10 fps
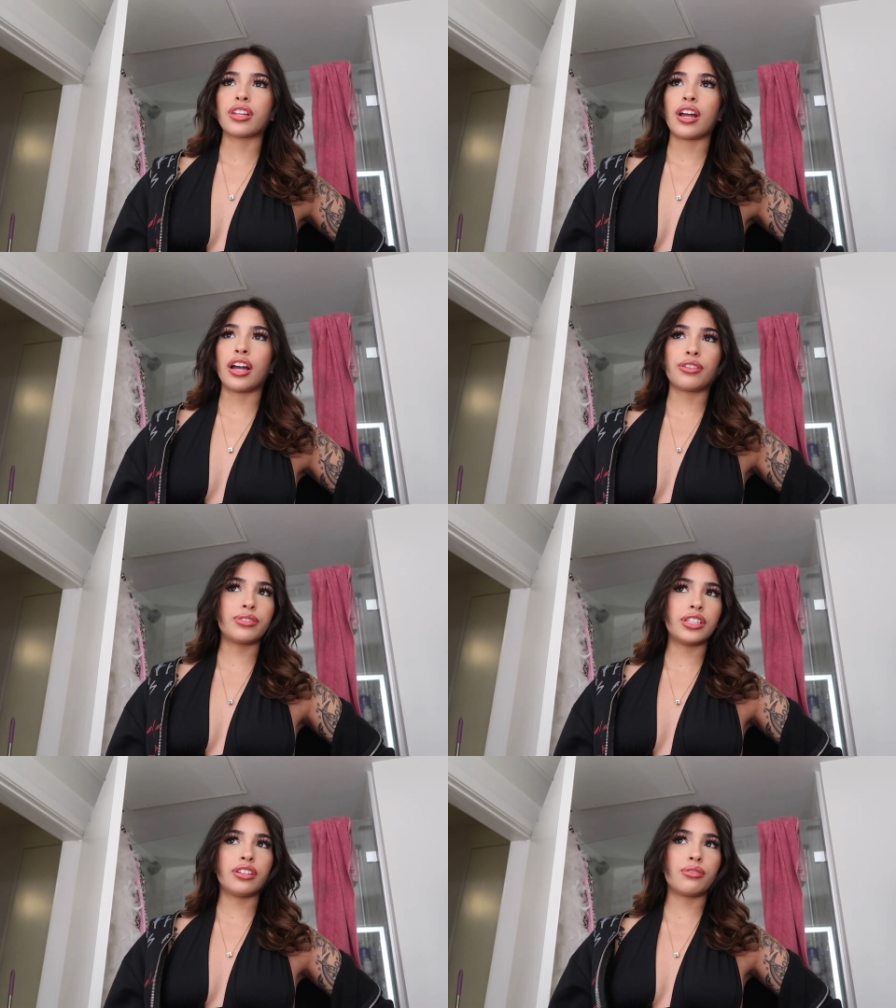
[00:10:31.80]
I don't
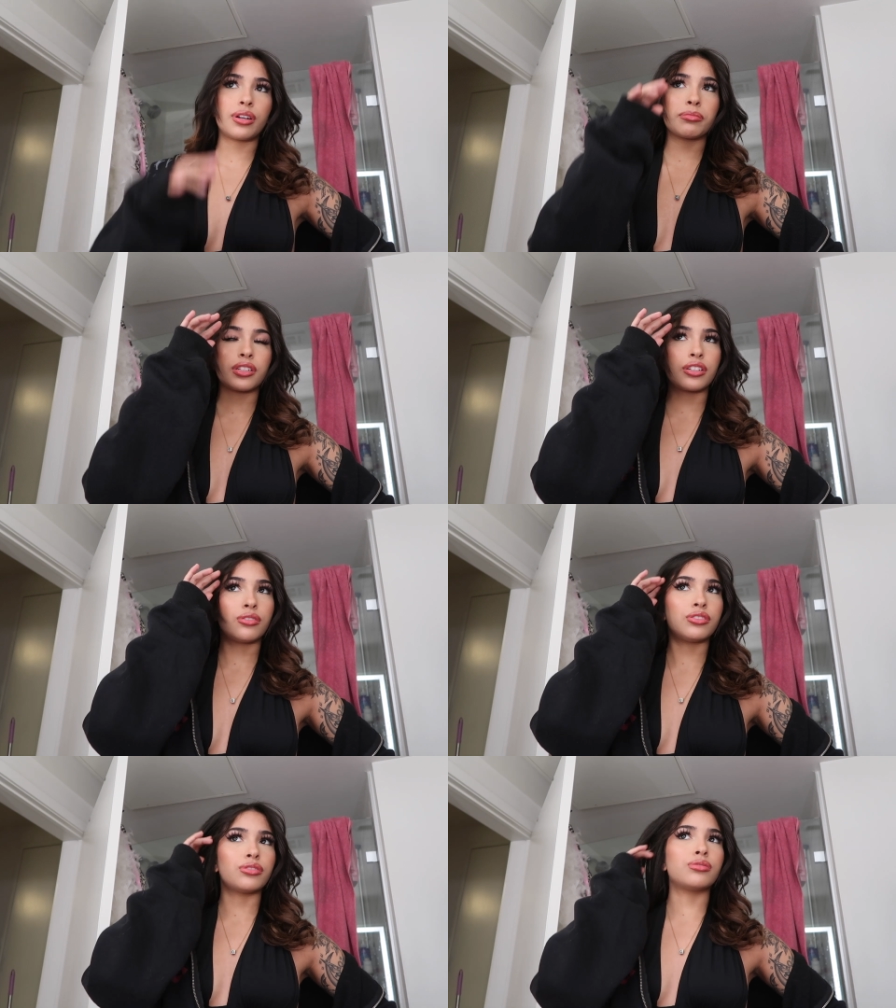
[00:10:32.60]
really know what I'm gonna
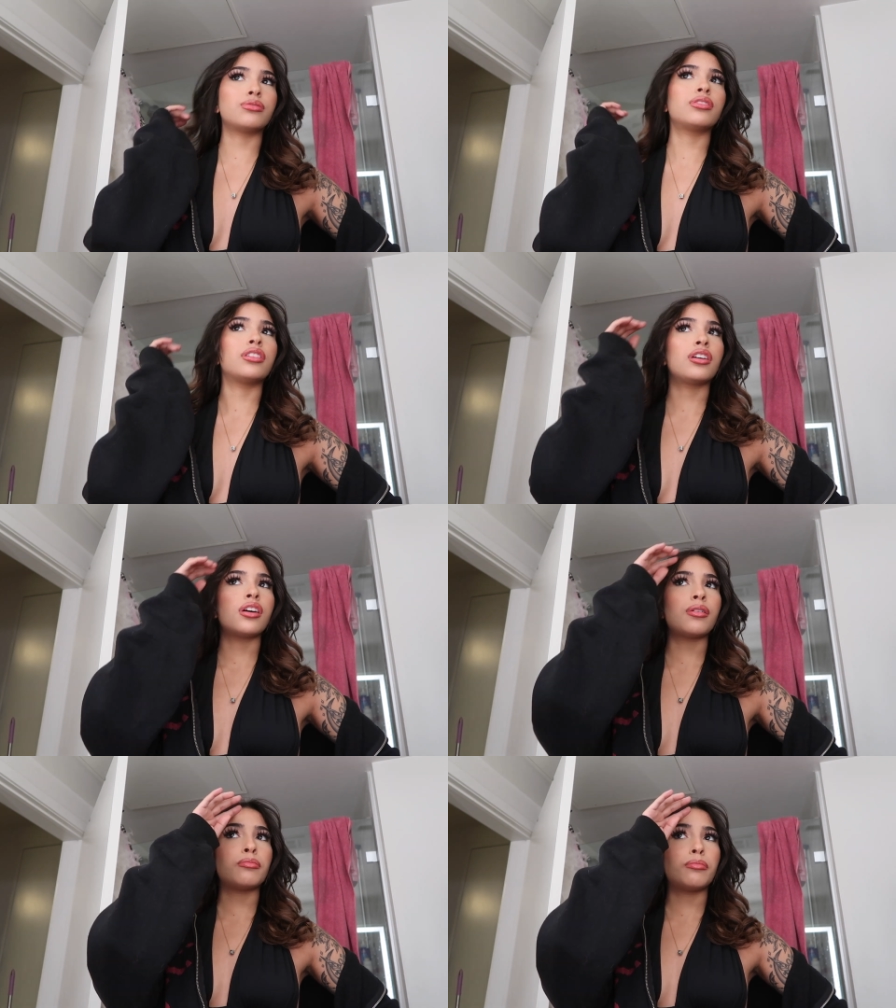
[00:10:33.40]
go do,
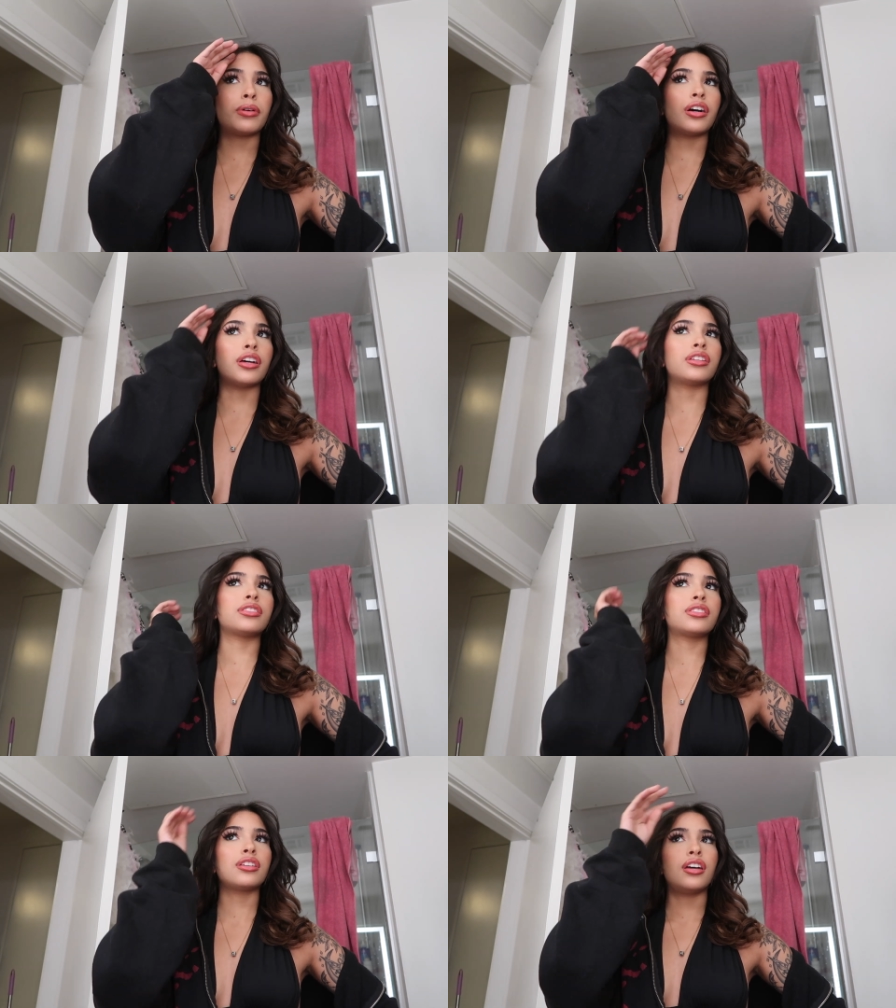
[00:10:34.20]

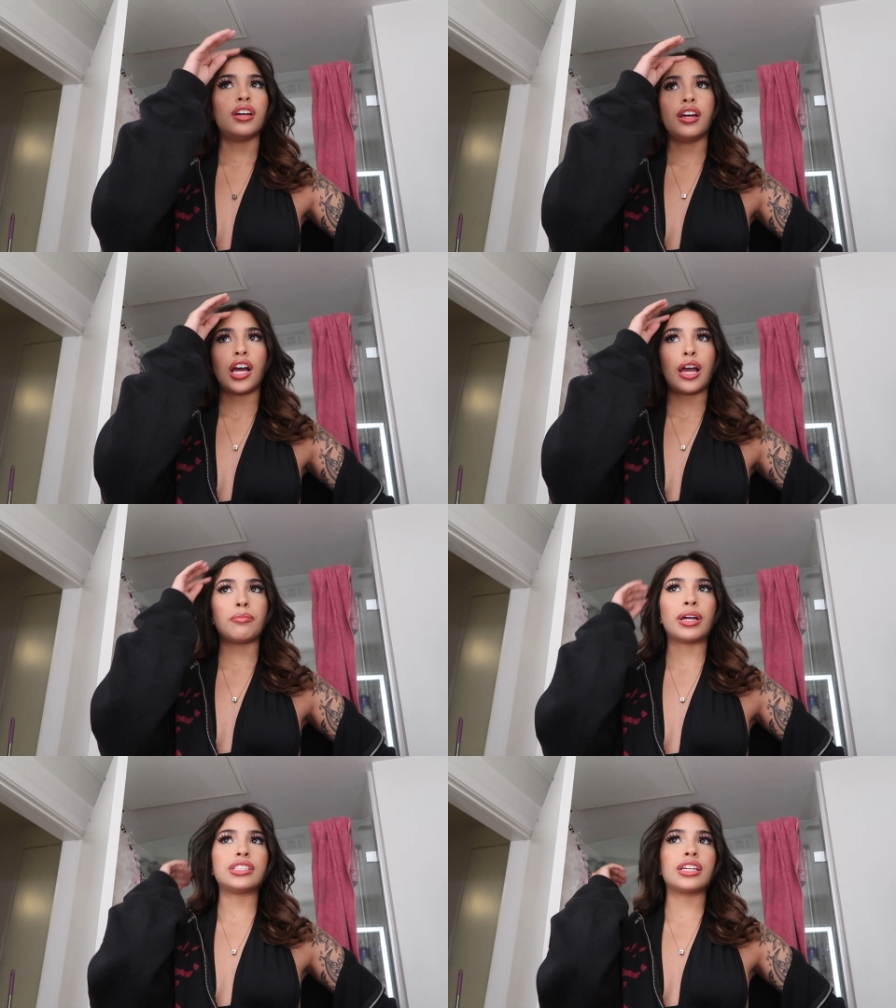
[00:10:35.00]
but I
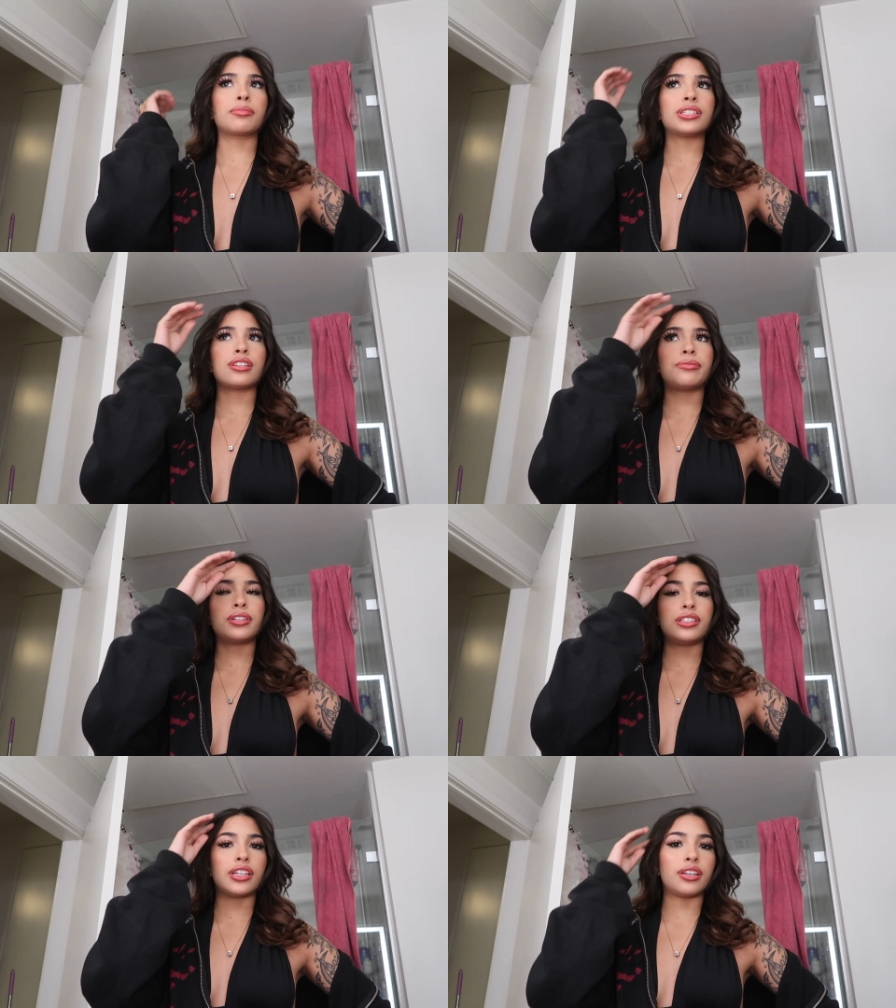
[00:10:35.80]
might take myself
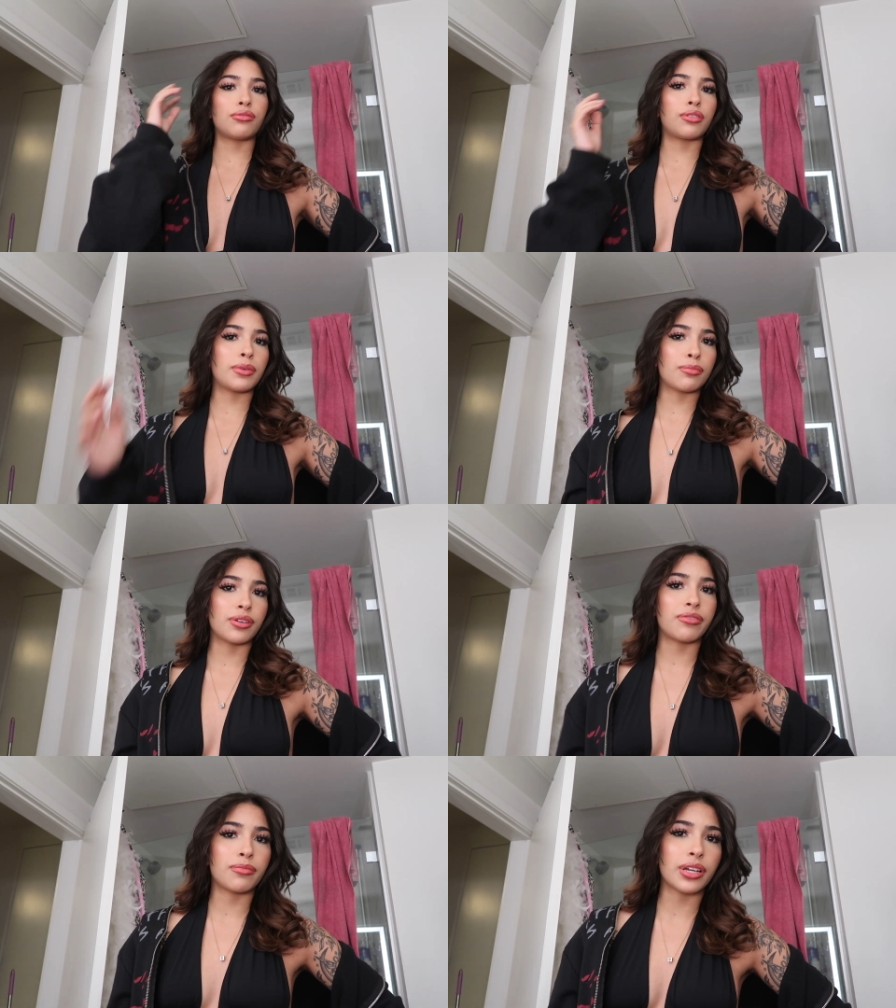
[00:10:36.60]
on a date, or my
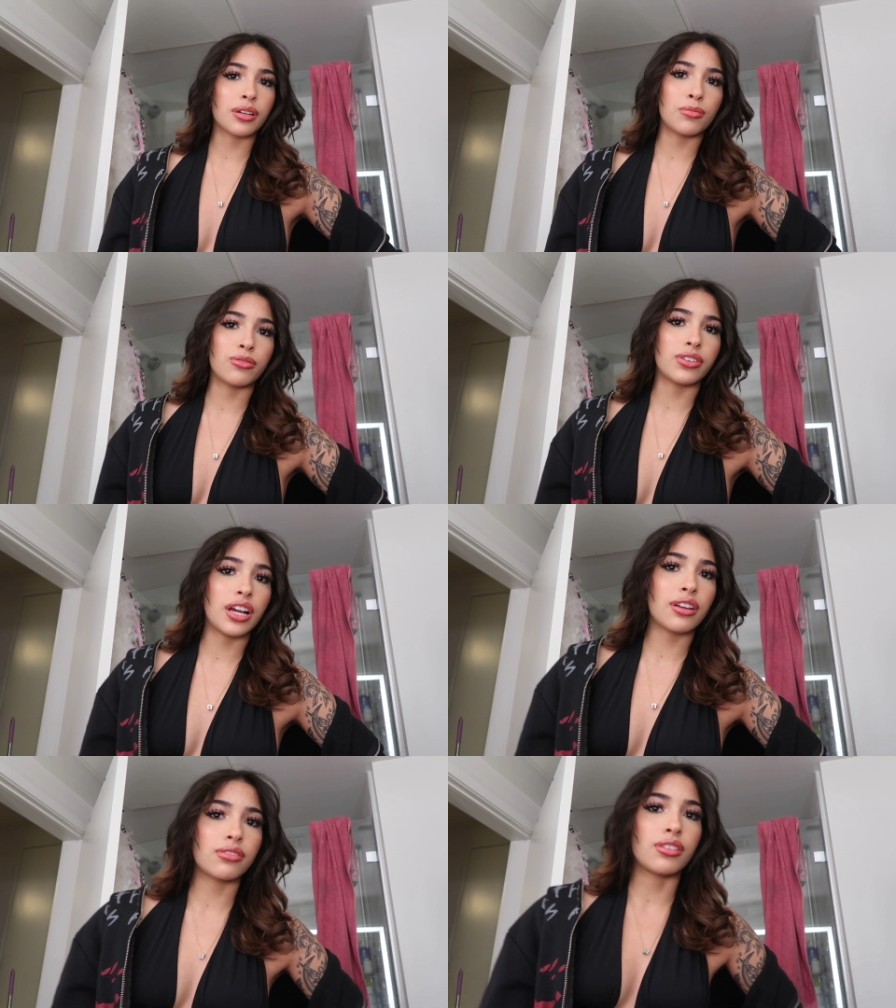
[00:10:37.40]
boyfriend might come over.
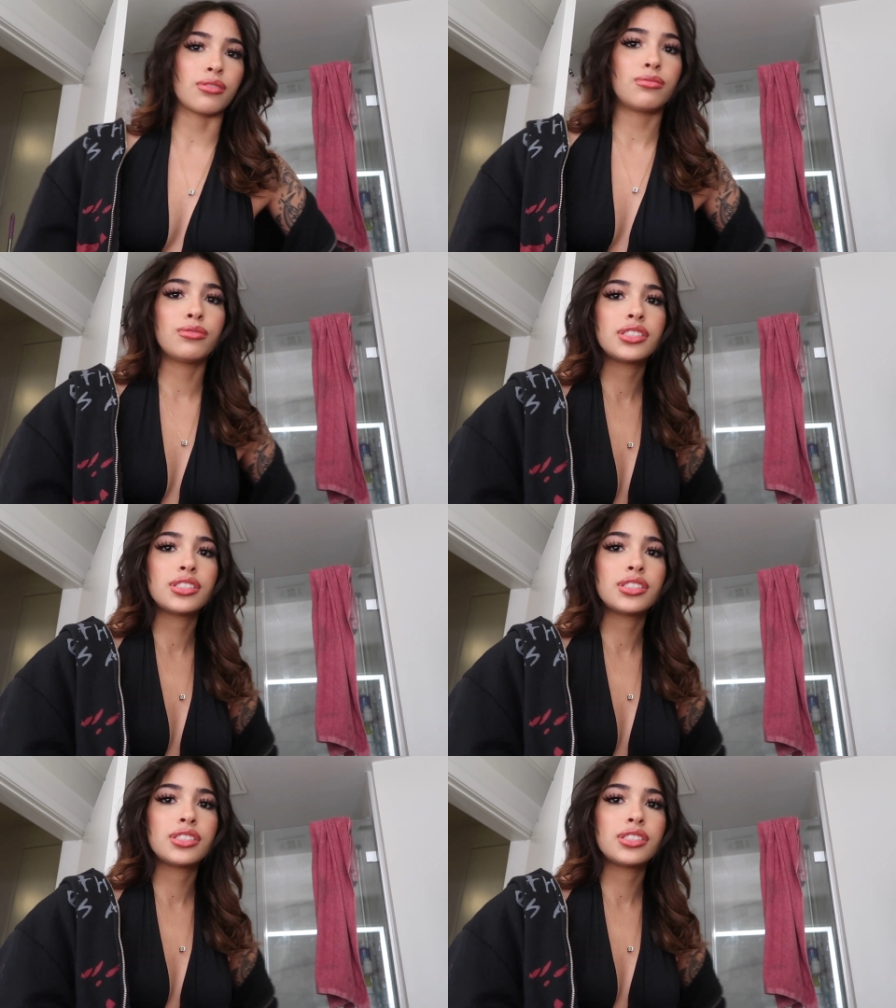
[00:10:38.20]
I don't know. We'll